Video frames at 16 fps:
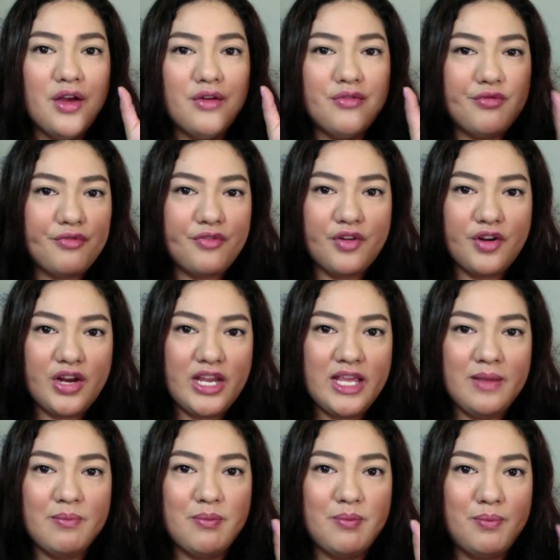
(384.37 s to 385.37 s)

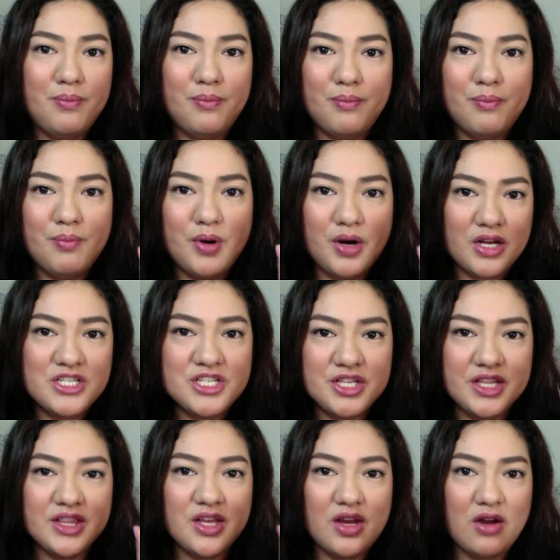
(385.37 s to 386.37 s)
free brush
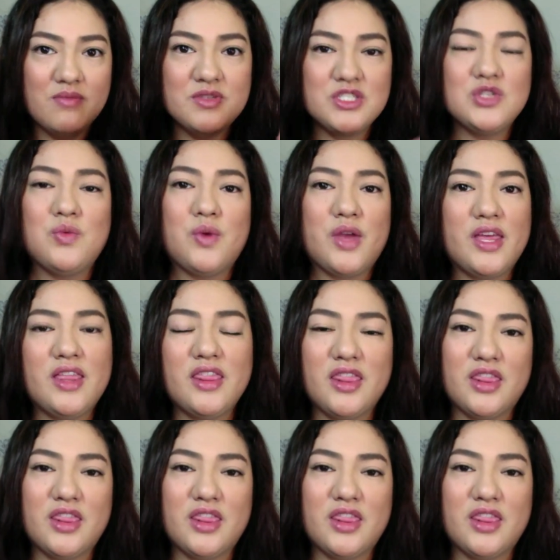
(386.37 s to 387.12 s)
that comes with